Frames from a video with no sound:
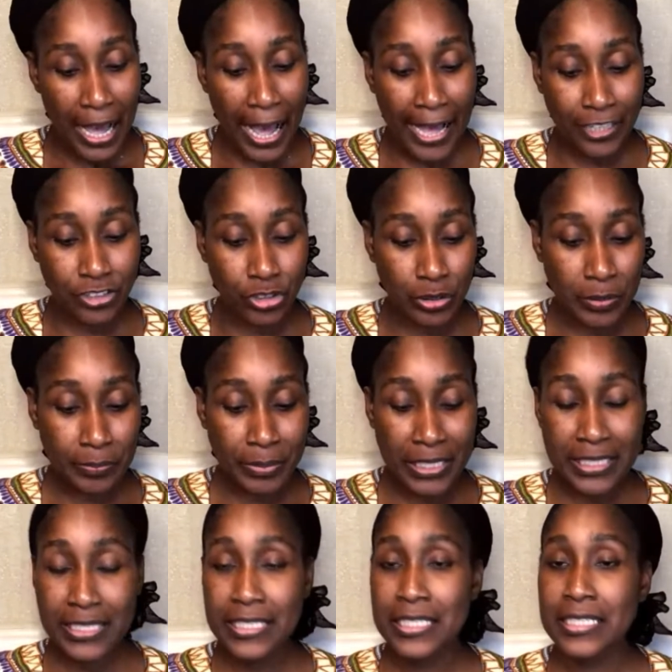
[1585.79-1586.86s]
I actually
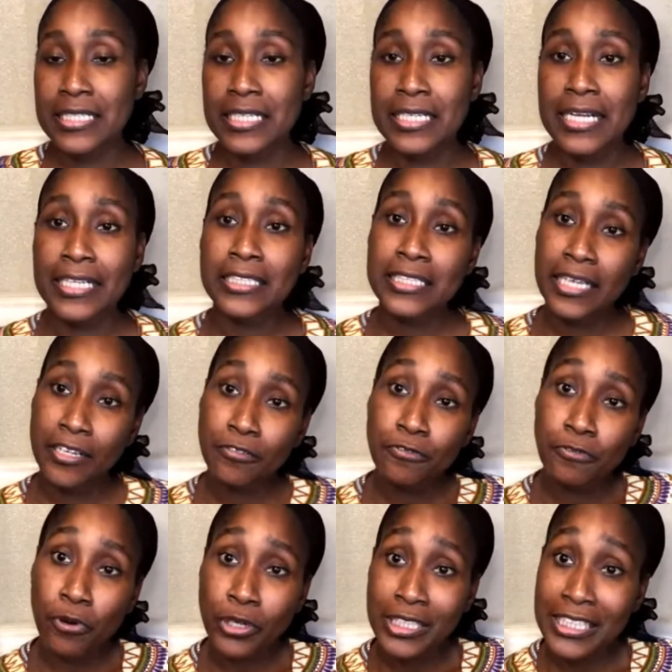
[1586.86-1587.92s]
placed this in at
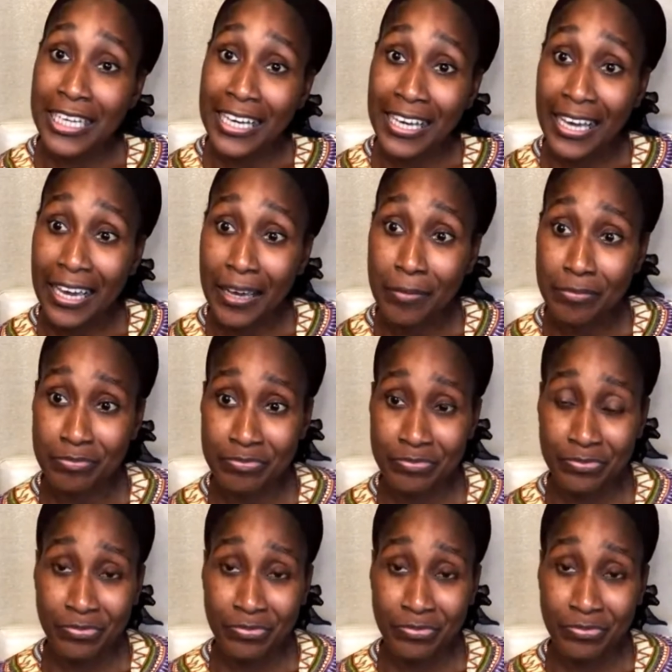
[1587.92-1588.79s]
10:40 a.m.